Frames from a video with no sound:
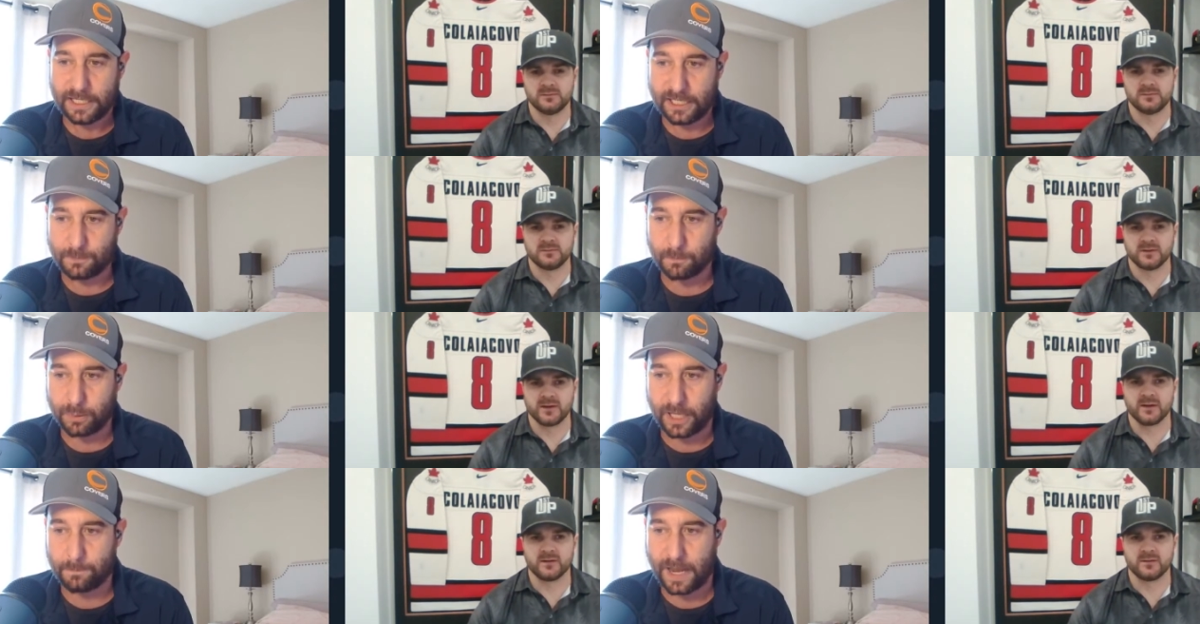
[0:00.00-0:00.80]
Speaker 1: He's been
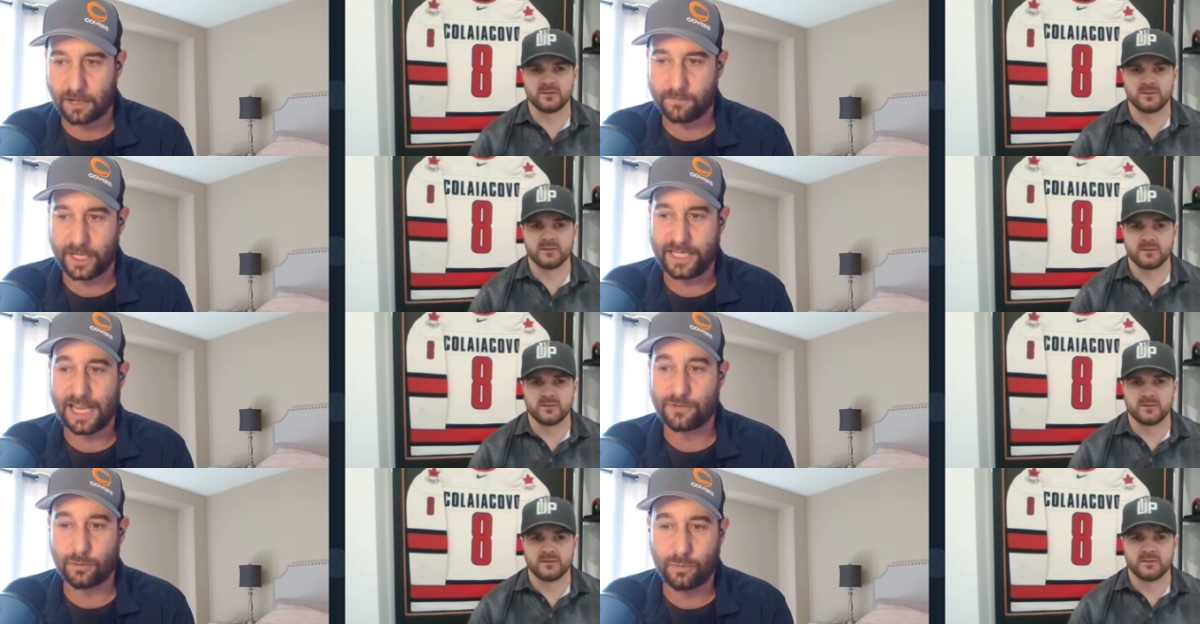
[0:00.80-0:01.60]
playing better of late. He
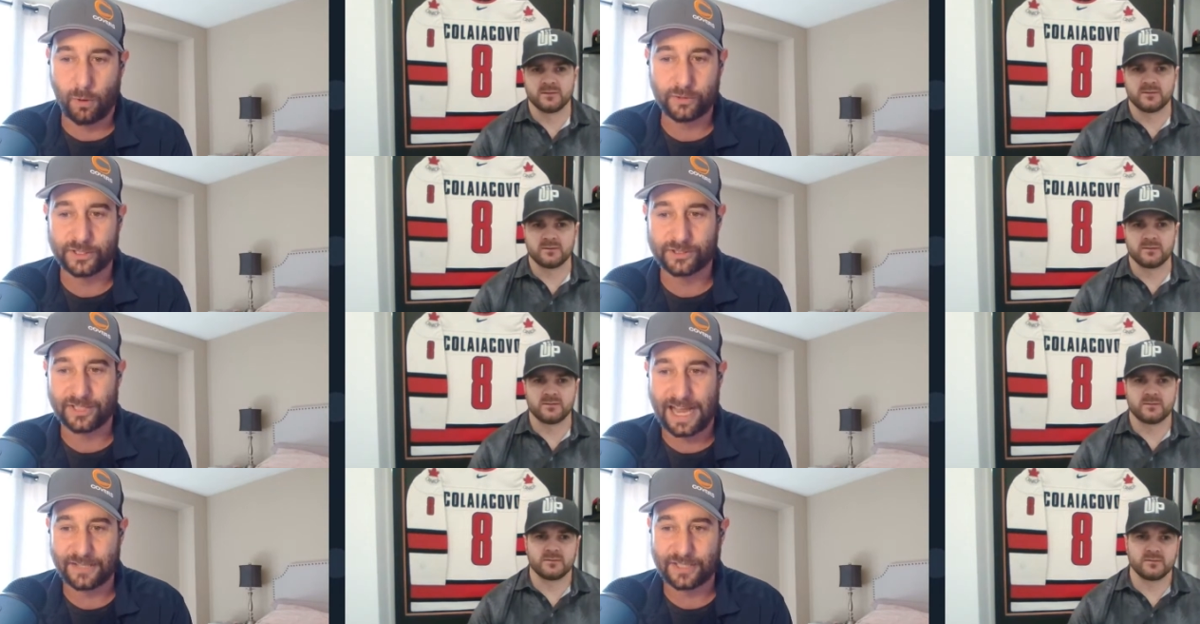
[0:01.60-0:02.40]
had 2 goals in his
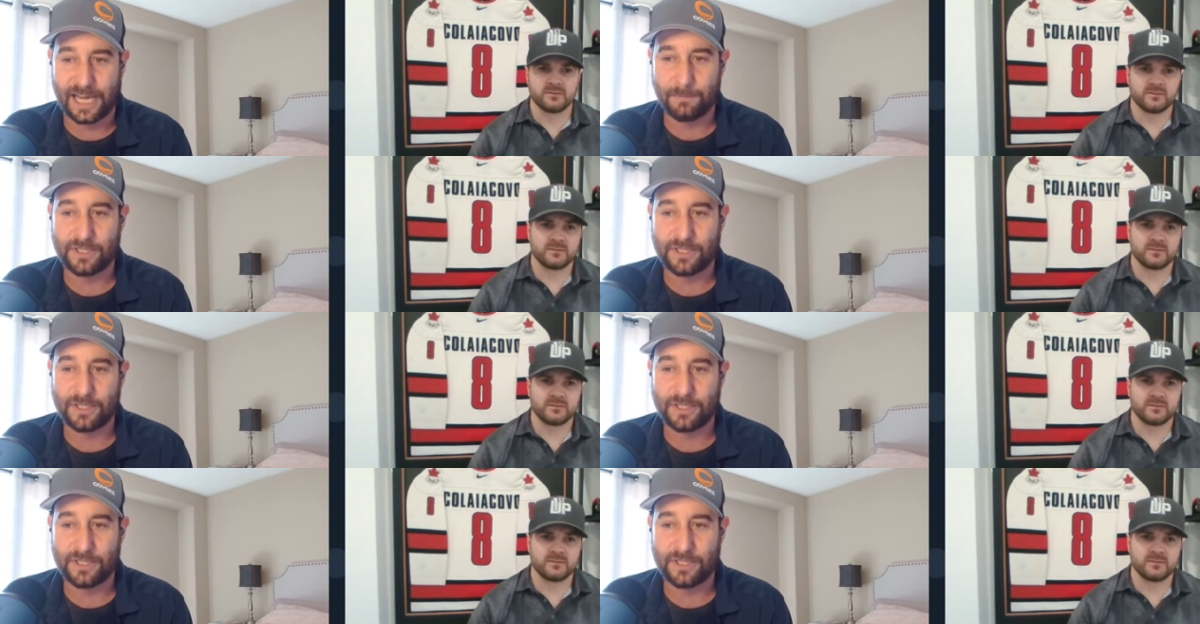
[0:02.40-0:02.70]
last game. He's